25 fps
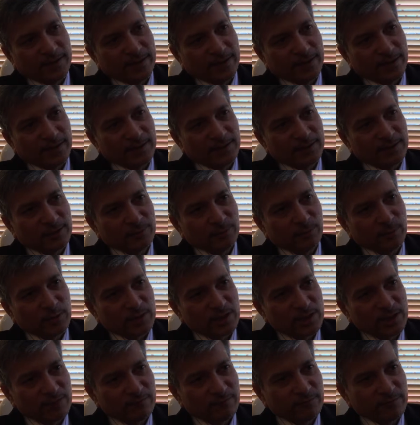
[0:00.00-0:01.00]
and a
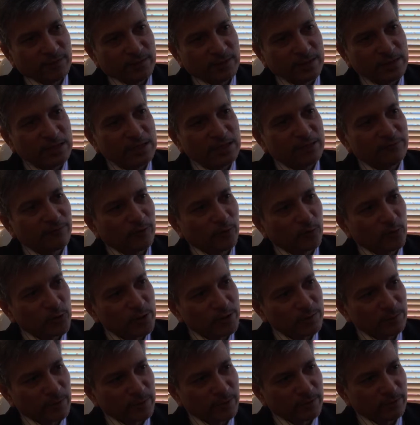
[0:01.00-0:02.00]
positive
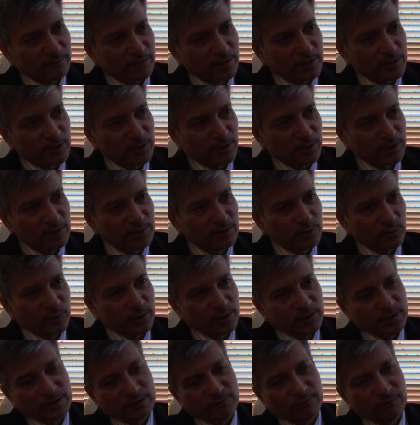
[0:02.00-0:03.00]
reinforcement of the child to
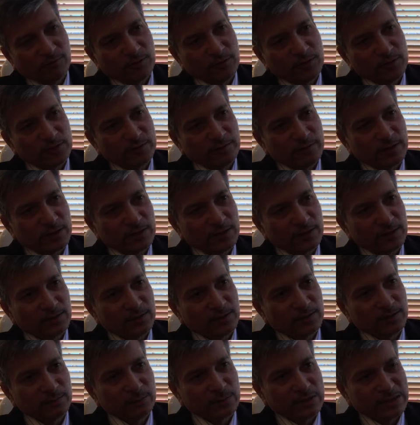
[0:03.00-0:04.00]
get involved
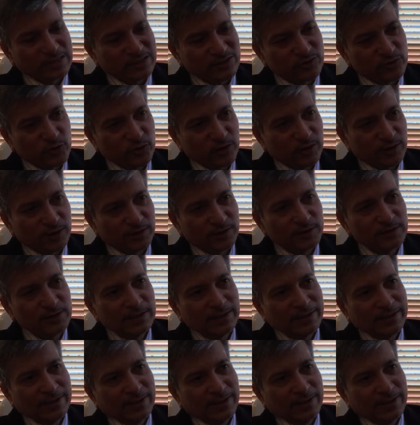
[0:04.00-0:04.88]
in being dry.